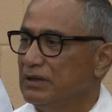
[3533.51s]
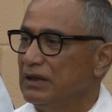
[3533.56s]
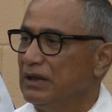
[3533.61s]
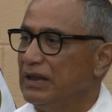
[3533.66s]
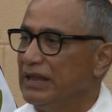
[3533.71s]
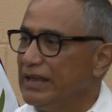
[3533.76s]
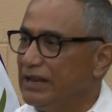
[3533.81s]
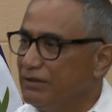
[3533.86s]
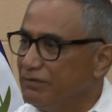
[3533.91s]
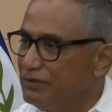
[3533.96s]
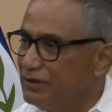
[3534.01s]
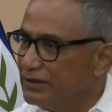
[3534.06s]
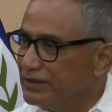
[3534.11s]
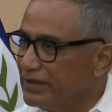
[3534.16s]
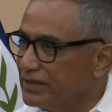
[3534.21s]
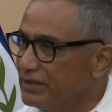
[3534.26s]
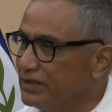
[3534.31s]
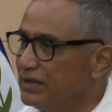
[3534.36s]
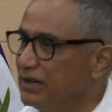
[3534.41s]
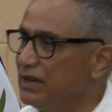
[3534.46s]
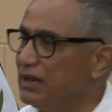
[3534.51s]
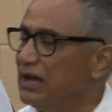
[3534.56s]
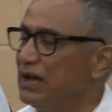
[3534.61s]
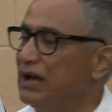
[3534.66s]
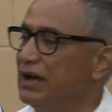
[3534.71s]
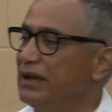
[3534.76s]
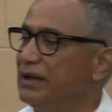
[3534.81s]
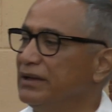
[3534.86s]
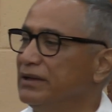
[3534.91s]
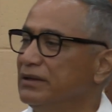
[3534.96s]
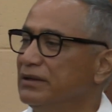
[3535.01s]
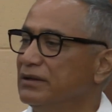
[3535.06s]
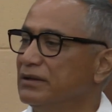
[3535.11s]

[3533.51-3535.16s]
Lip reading: Ladyville Technical High,